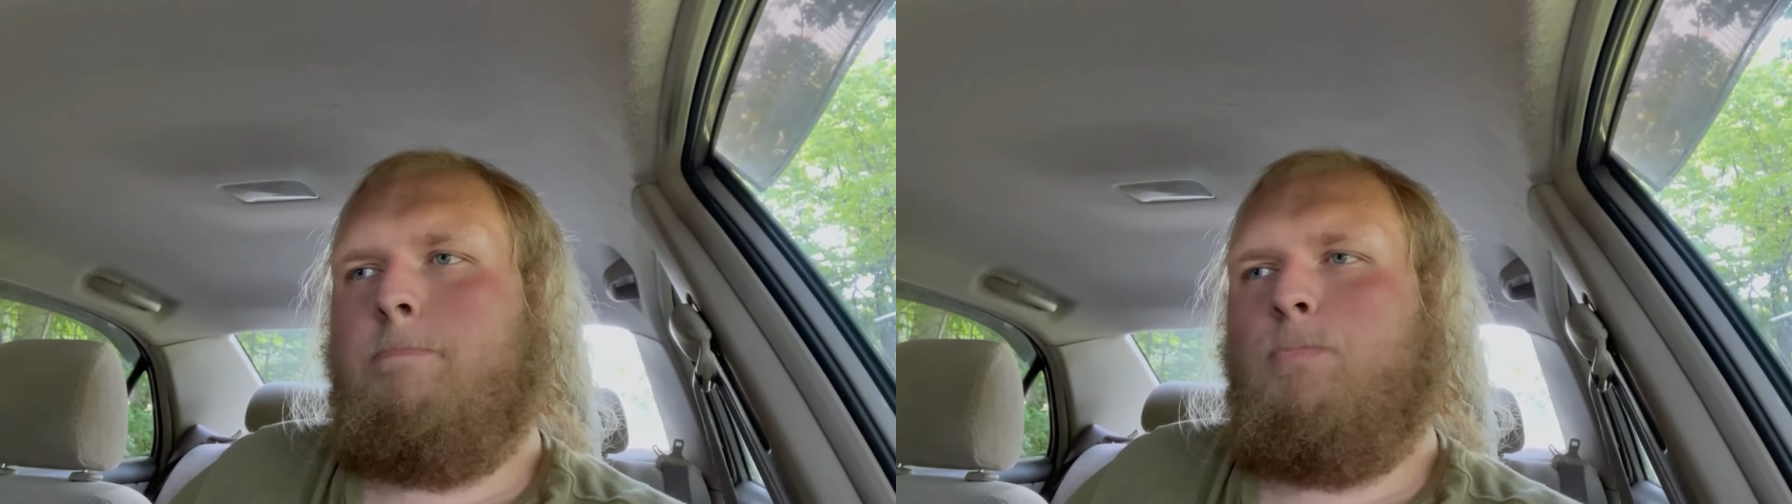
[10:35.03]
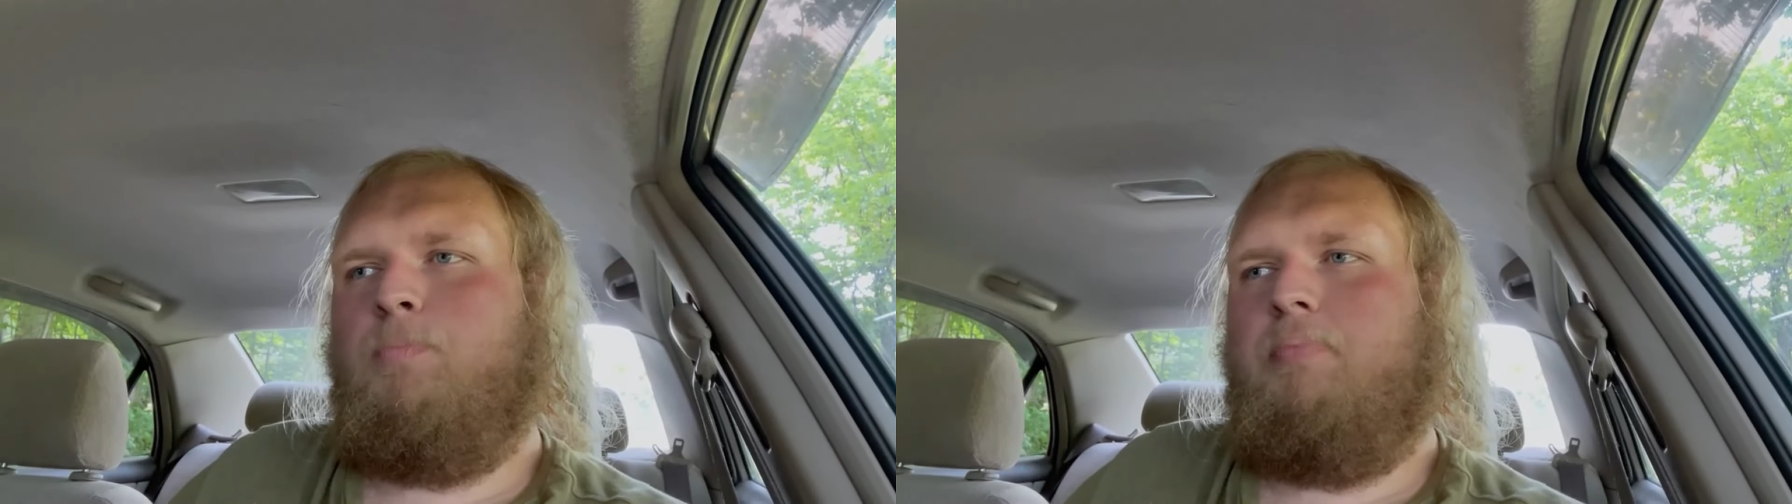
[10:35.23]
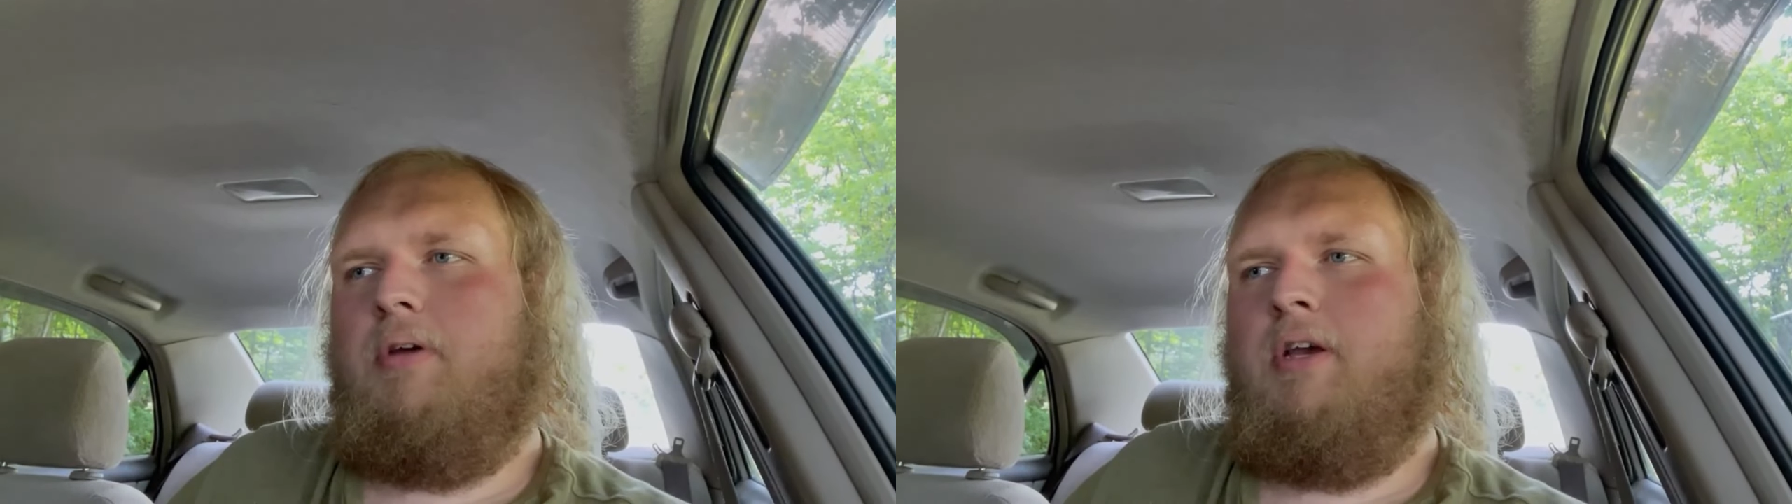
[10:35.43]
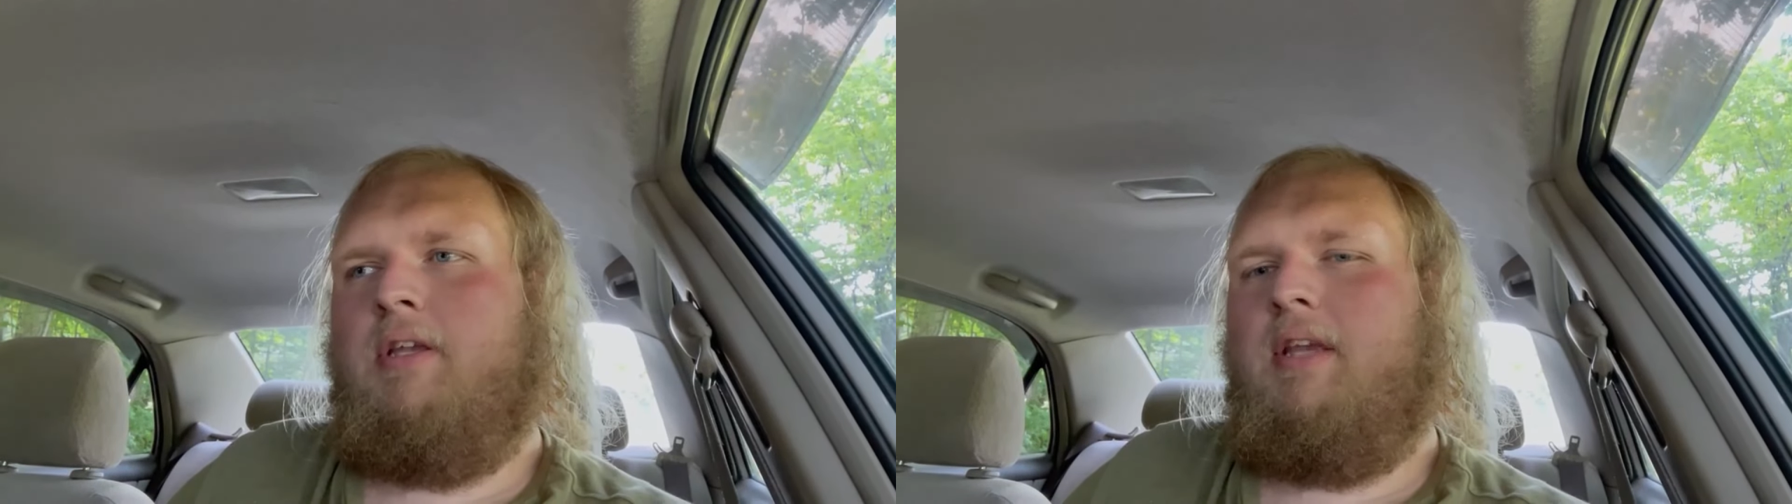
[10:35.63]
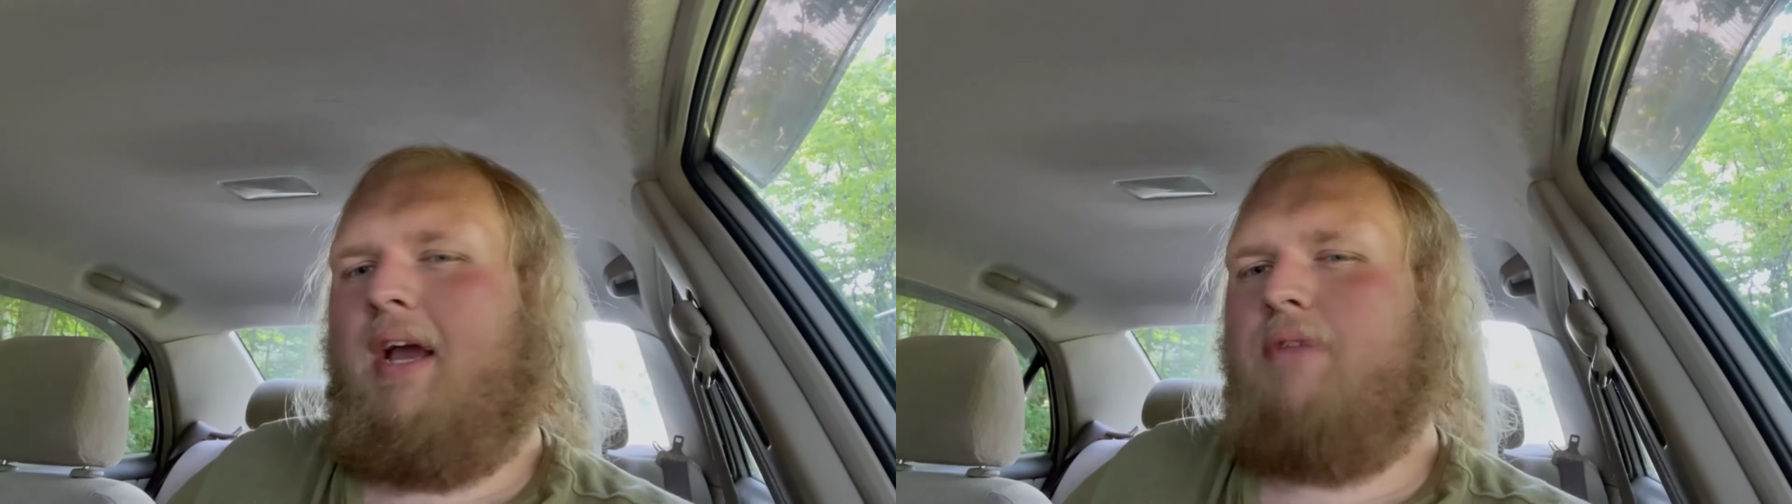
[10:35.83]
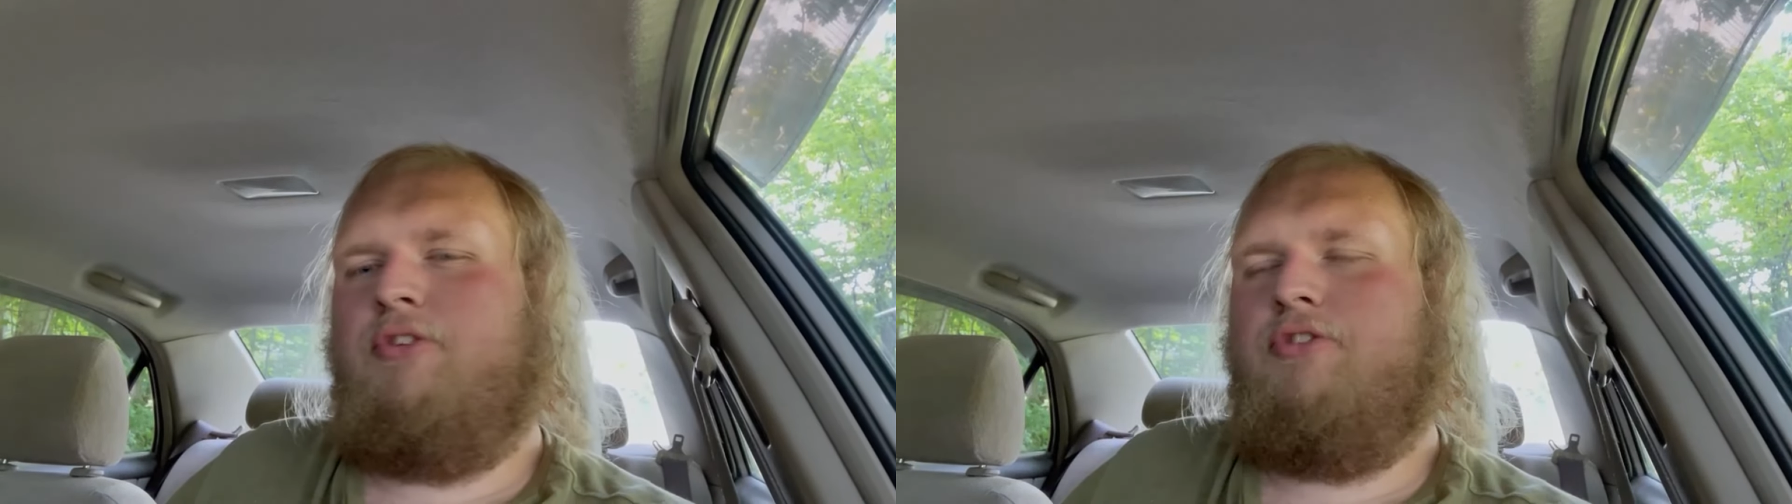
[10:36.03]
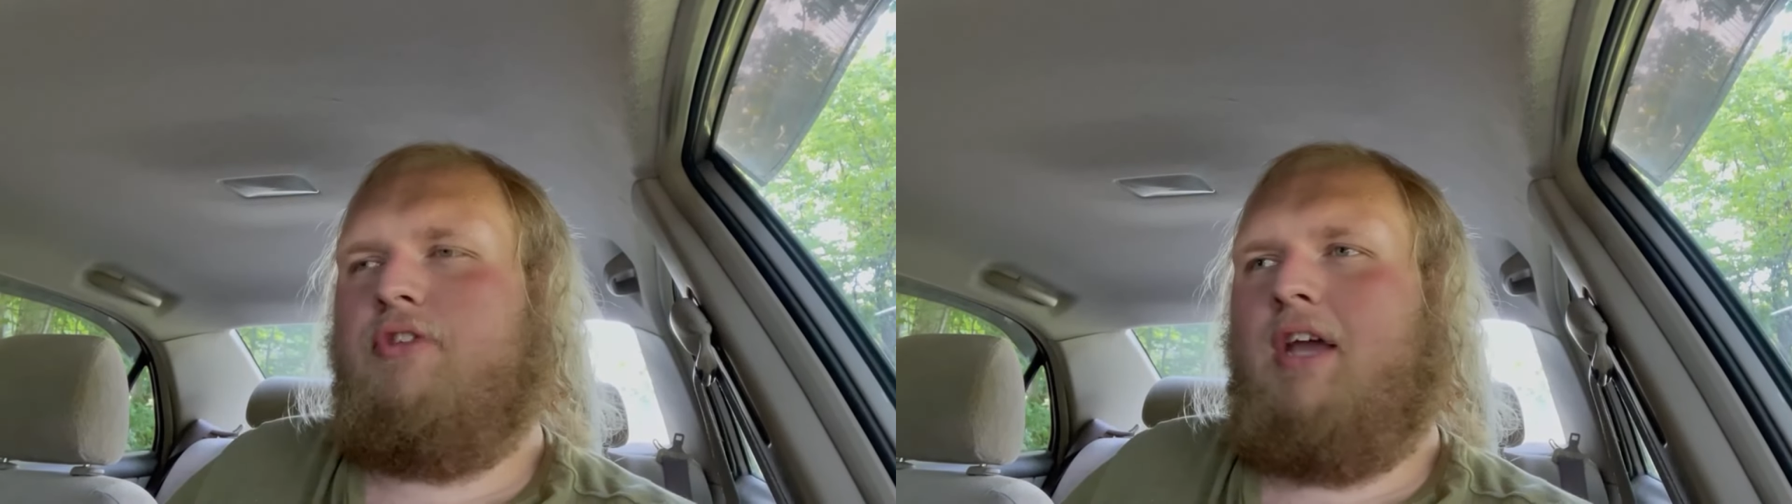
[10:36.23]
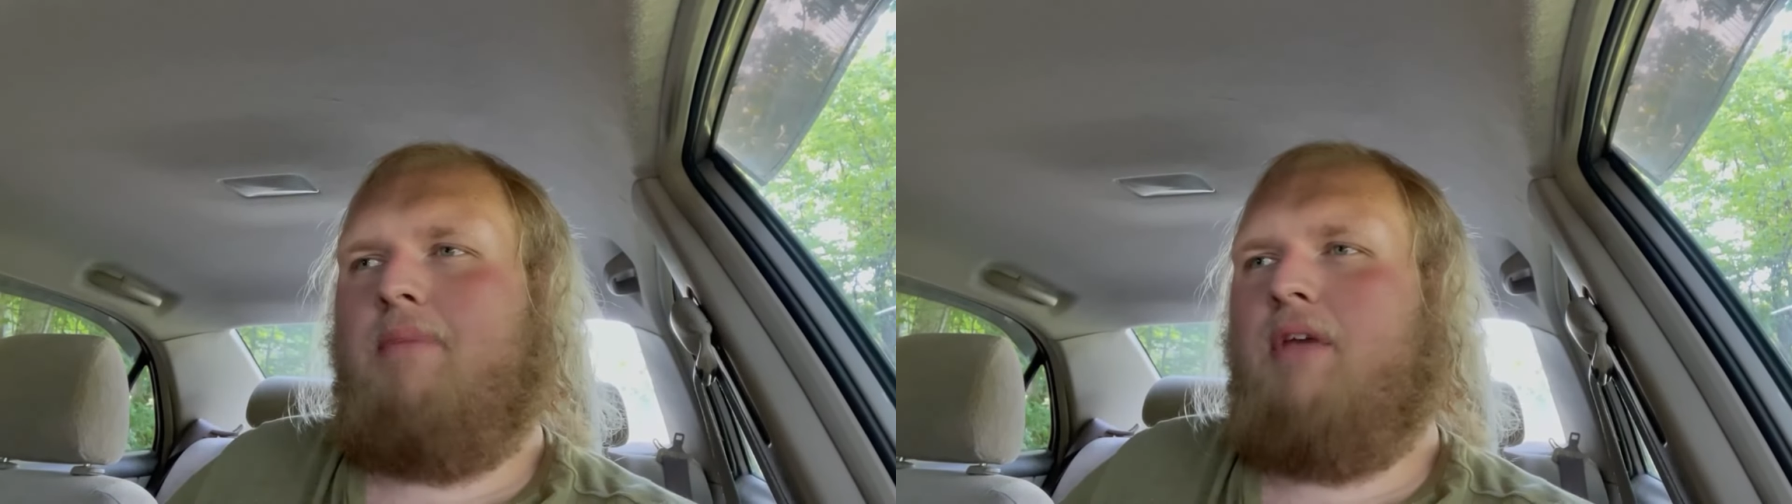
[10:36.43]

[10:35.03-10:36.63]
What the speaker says: But yeah, I'm